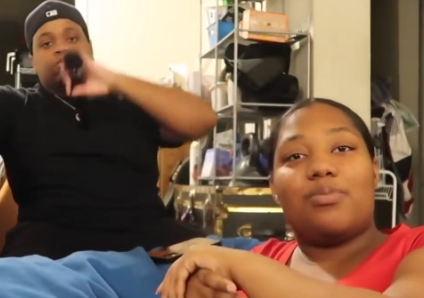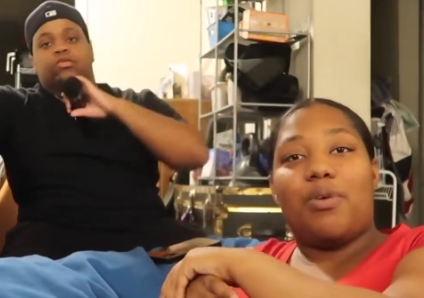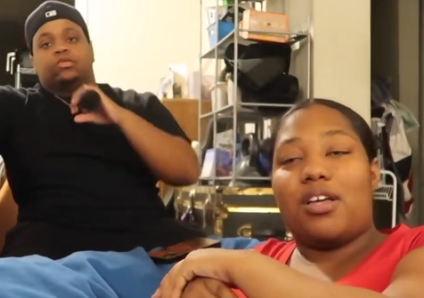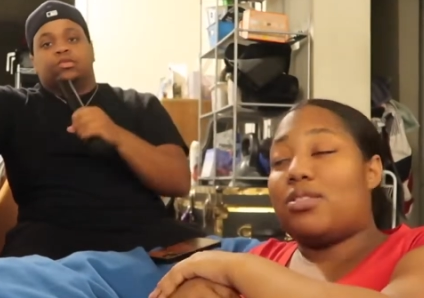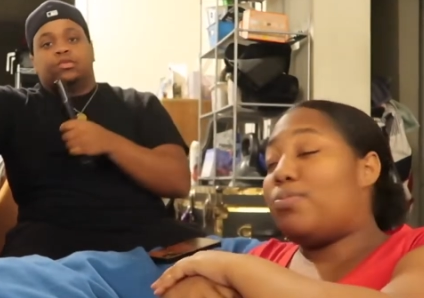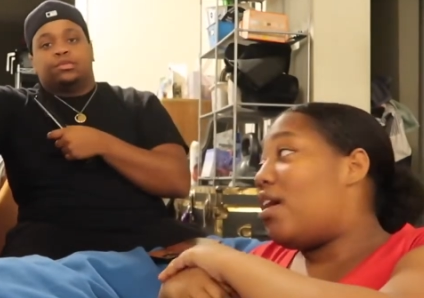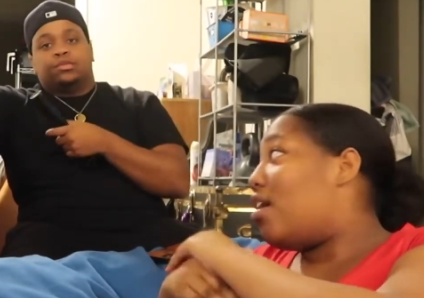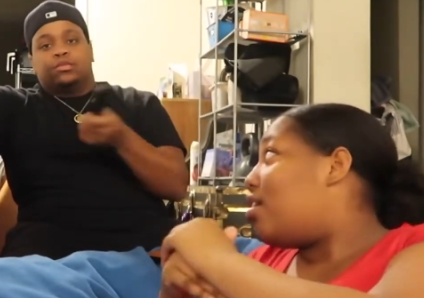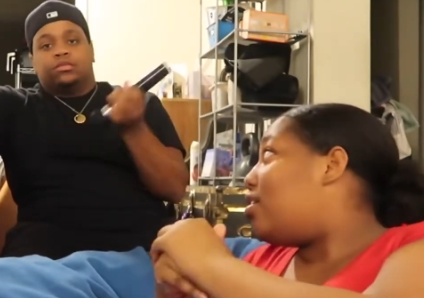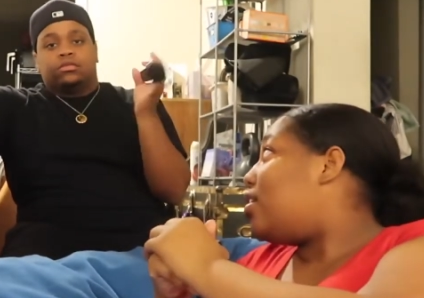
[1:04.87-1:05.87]

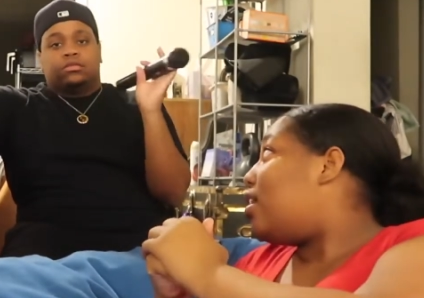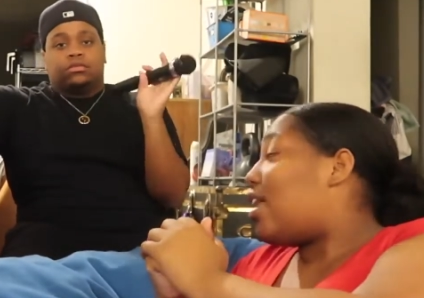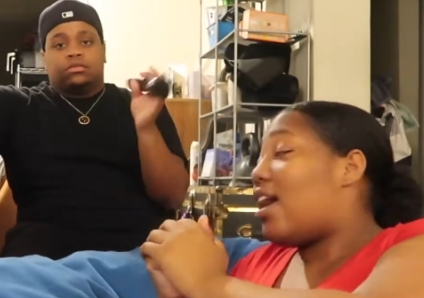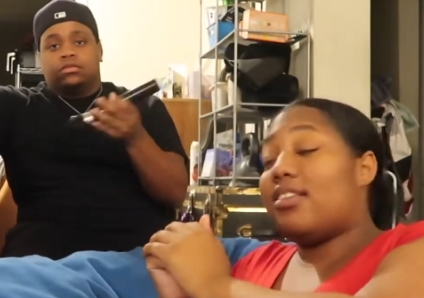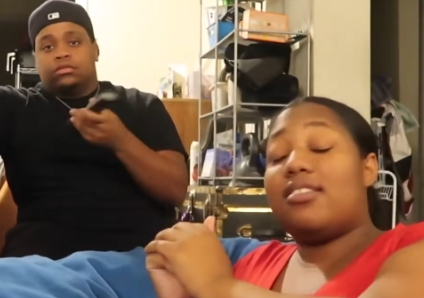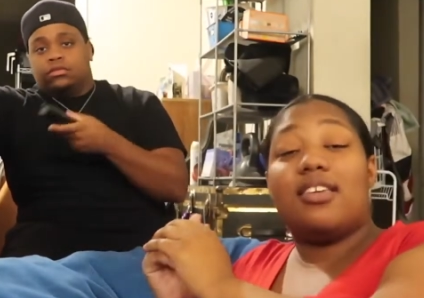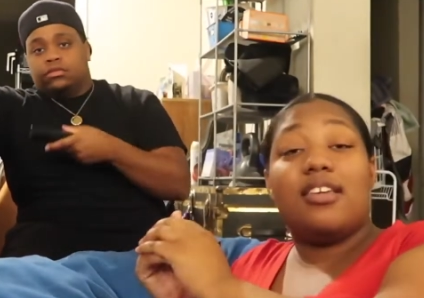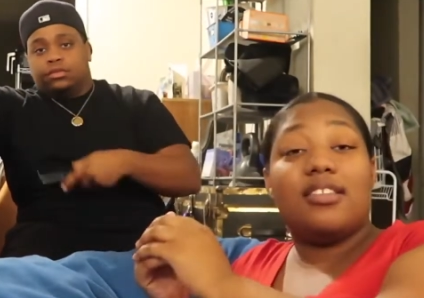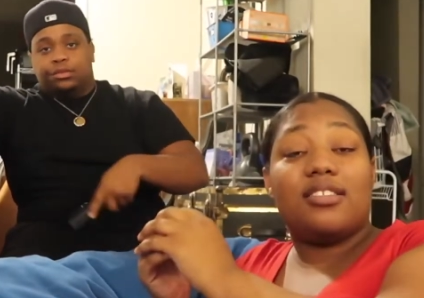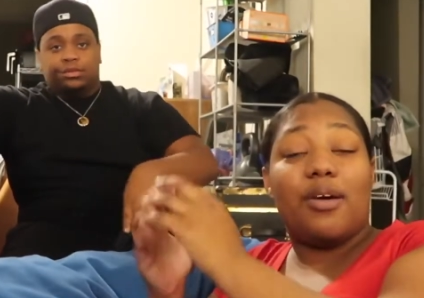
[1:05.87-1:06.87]
Speaker 1: prosperity a lot of the
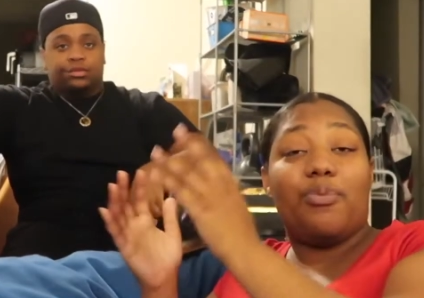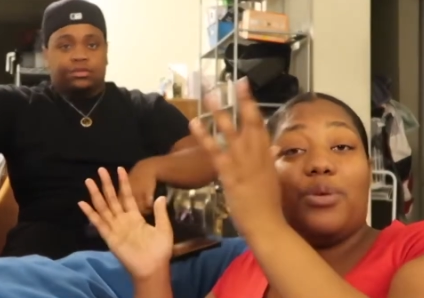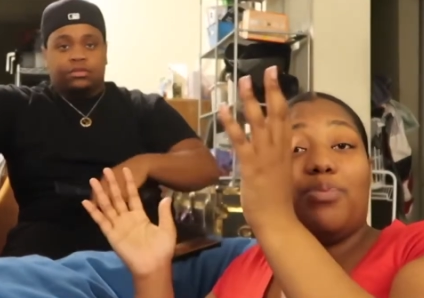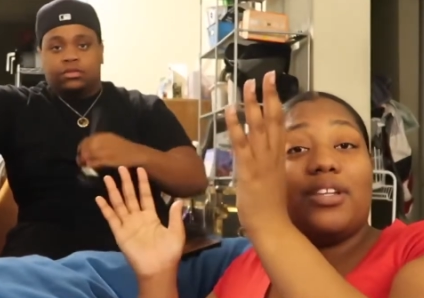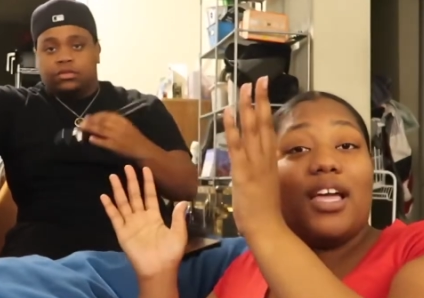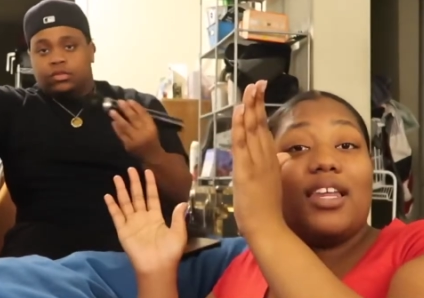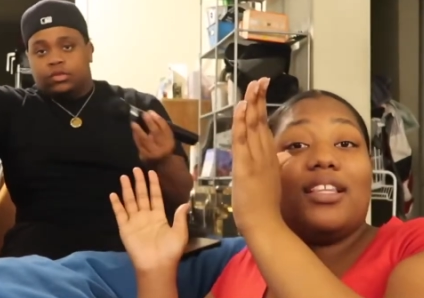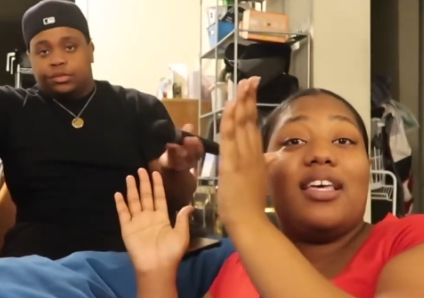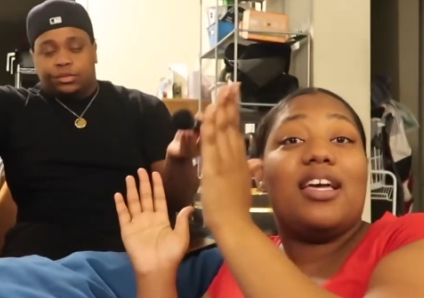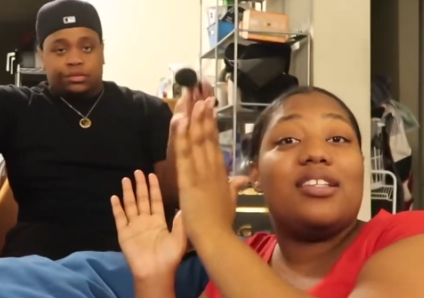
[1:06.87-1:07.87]
seeds that we planted
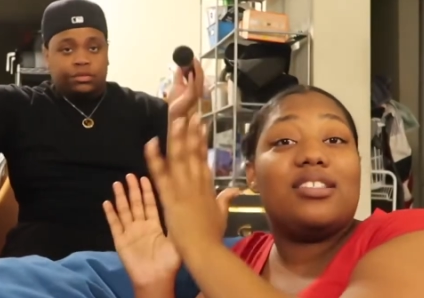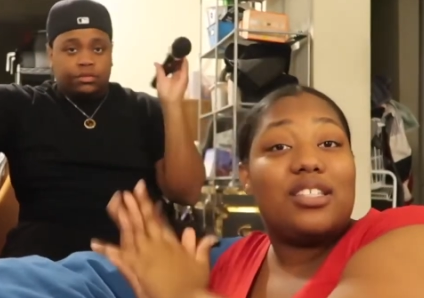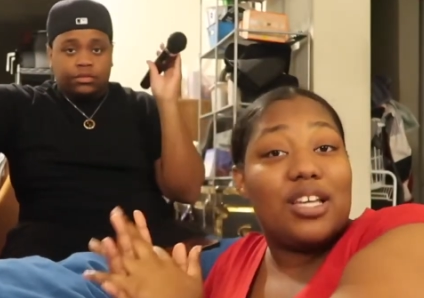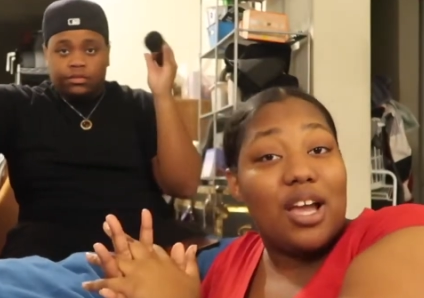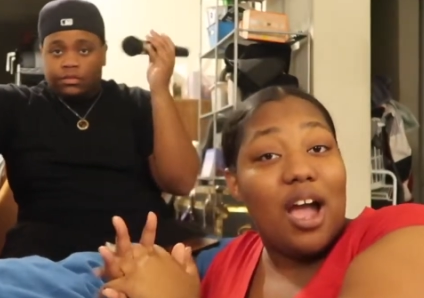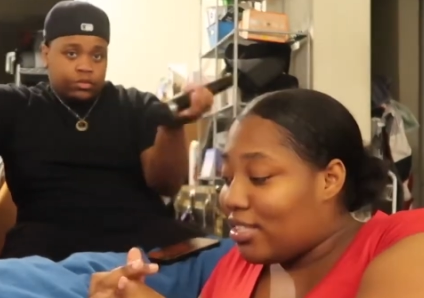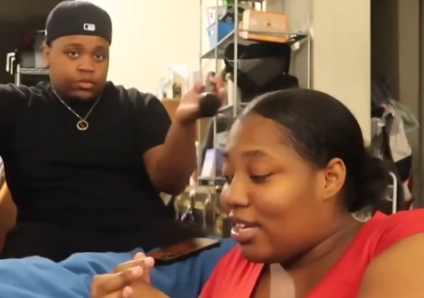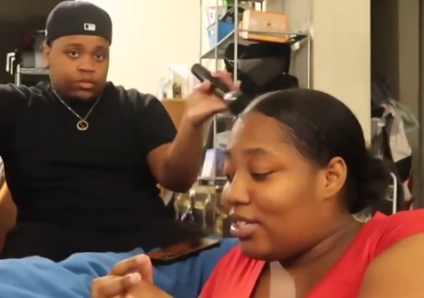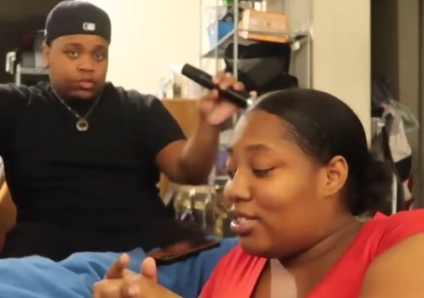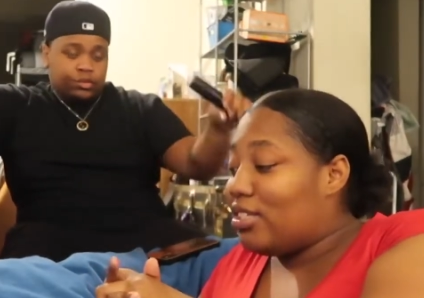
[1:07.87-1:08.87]
last year
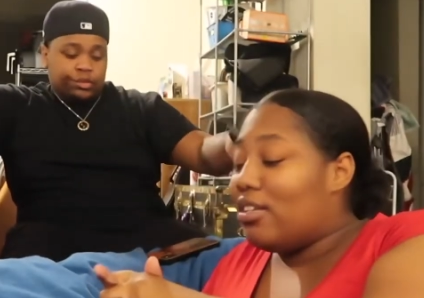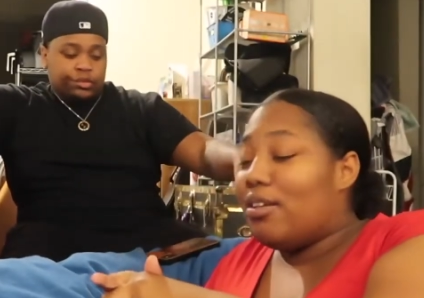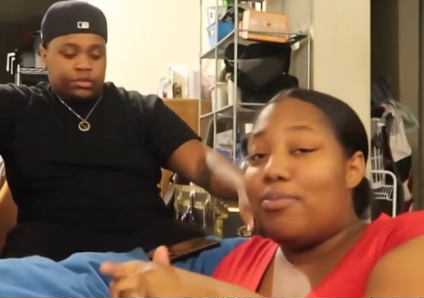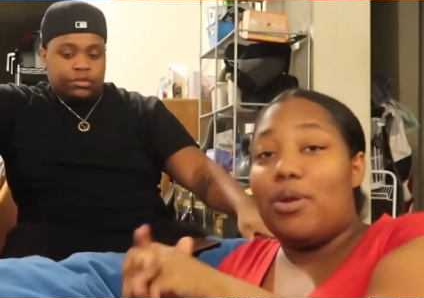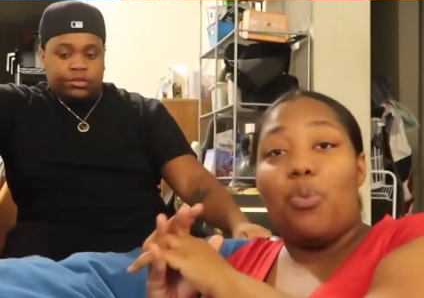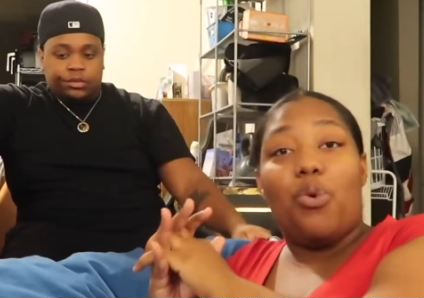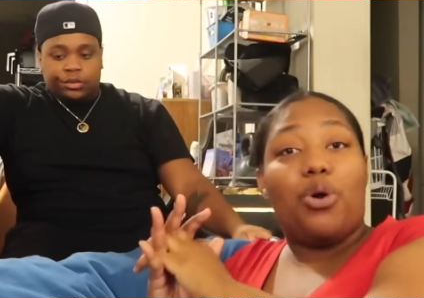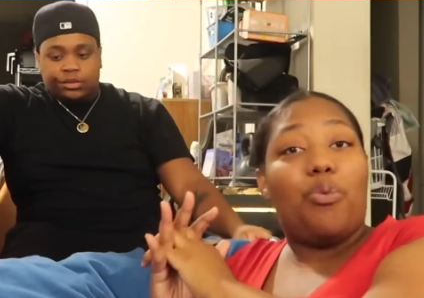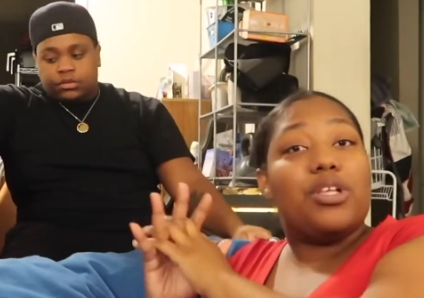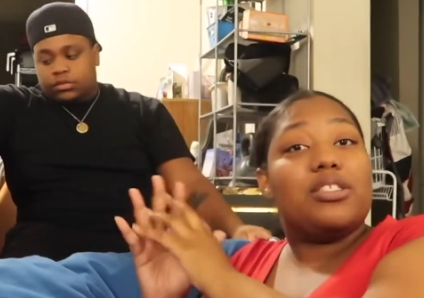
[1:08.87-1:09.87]
that been
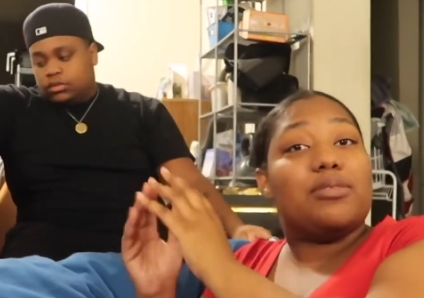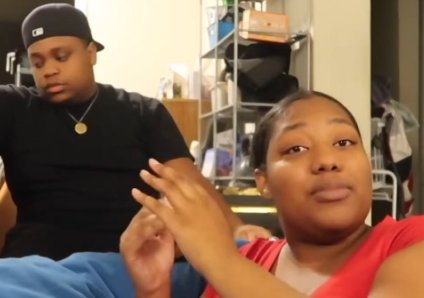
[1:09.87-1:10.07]
watered with some